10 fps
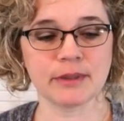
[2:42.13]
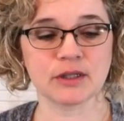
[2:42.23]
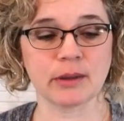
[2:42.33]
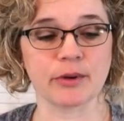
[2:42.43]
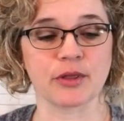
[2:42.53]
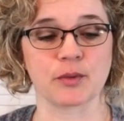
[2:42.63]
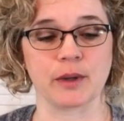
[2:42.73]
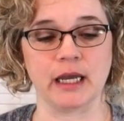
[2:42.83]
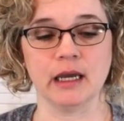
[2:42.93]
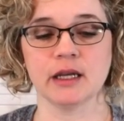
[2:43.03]
So number
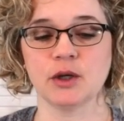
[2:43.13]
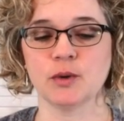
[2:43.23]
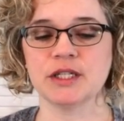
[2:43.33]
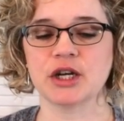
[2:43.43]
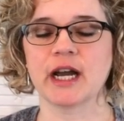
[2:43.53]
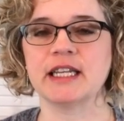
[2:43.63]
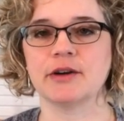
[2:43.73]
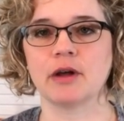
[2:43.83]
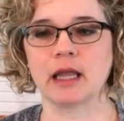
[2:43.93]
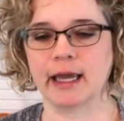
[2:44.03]
3, and who is your
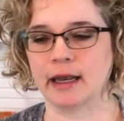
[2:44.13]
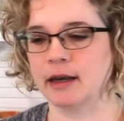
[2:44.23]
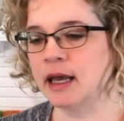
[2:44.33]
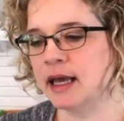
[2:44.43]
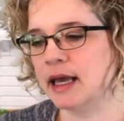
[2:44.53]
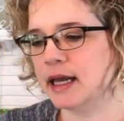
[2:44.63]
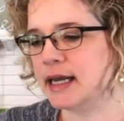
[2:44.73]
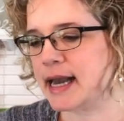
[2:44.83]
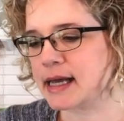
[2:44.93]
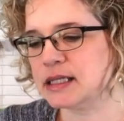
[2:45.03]
ideal client?
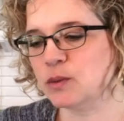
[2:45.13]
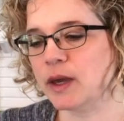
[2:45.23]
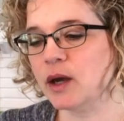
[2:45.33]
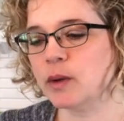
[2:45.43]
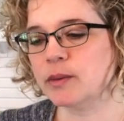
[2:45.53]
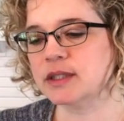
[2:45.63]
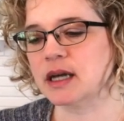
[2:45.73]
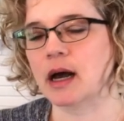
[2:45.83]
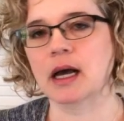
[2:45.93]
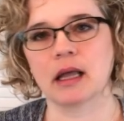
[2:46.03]
Next week we will
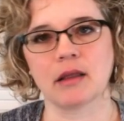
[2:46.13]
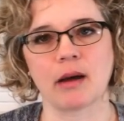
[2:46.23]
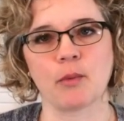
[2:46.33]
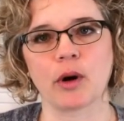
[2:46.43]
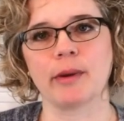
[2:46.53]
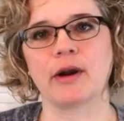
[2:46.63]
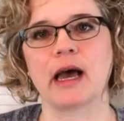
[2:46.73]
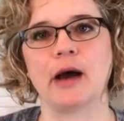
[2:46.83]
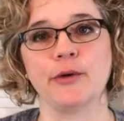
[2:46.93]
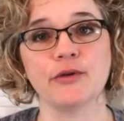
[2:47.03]
talk a lot more about
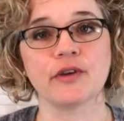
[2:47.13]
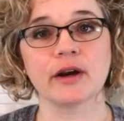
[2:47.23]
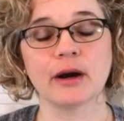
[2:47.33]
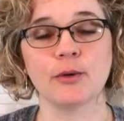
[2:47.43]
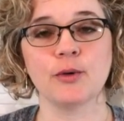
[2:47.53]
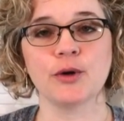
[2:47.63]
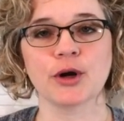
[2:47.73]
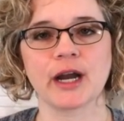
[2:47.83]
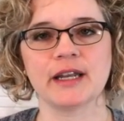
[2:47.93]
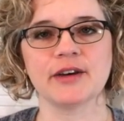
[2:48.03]
how you figure out who
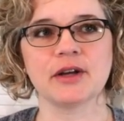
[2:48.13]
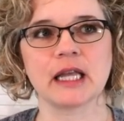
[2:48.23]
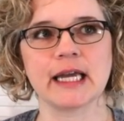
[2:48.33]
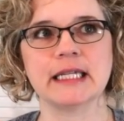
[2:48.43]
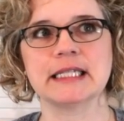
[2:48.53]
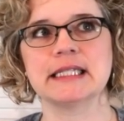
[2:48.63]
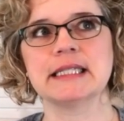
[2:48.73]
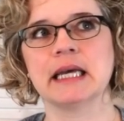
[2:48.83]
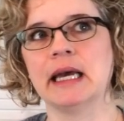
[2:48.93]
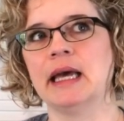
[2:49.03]
your ideal client
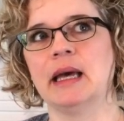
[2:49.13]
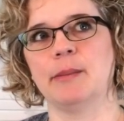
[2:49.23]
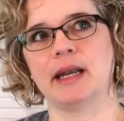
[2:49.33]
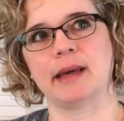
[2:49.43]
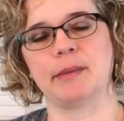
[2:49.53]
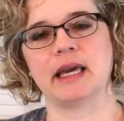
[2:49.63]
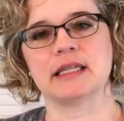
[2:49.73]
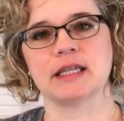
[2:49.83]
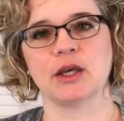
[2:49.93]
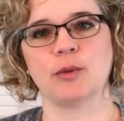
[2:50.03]
is, but I'm
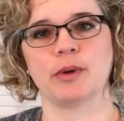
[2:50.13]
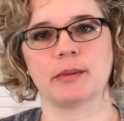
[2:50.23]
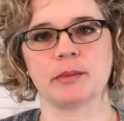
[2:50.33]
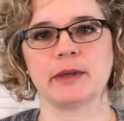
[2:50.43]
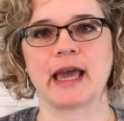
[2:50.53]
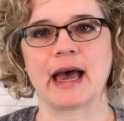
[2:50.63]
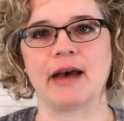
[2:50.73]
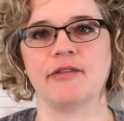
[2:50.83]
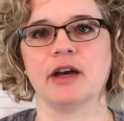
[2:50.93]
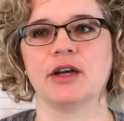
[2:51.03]
guessing you probably
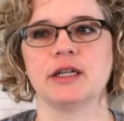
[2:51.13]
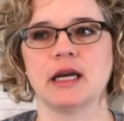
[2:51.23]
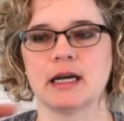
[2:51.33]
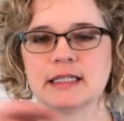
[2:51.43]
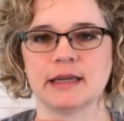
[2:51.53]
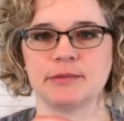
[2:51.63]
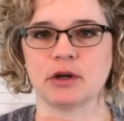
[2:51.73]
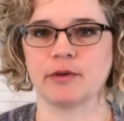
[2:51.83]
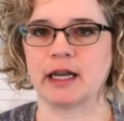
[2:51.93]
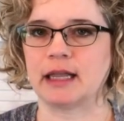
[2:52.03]
have a good concept
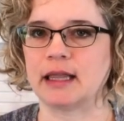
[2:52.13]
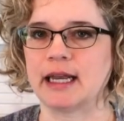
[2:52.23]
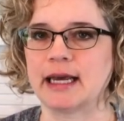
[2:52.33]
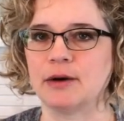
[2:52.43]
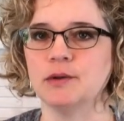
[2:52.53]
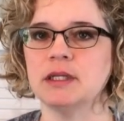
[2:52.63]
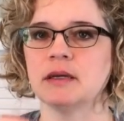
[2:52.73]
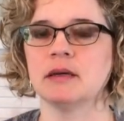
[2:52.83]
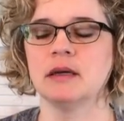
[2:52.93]
already laid out.